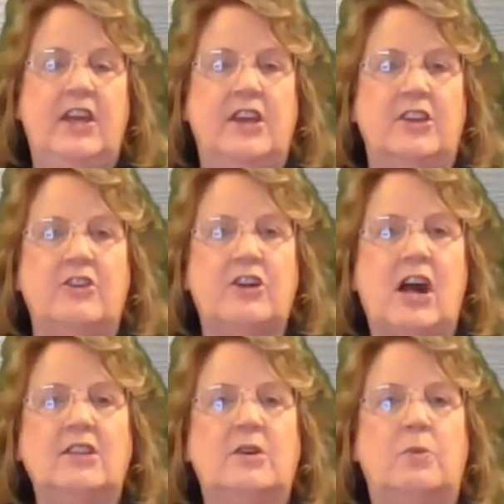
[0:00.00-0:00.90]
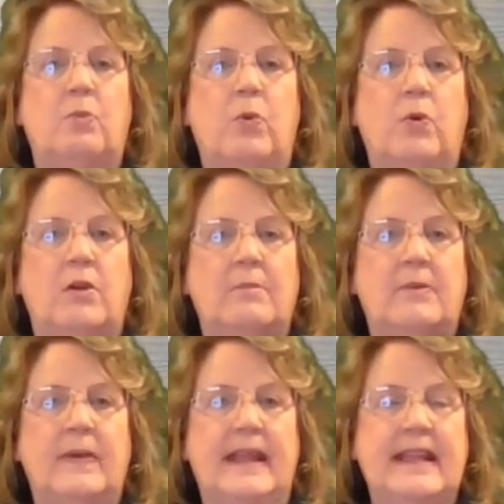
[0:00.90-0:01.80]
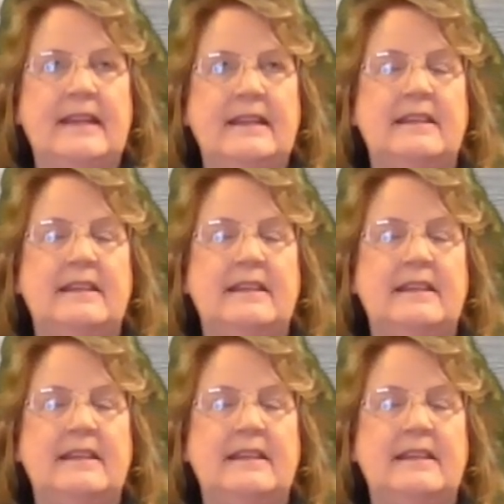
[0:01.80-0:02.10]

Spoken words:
You call a warm read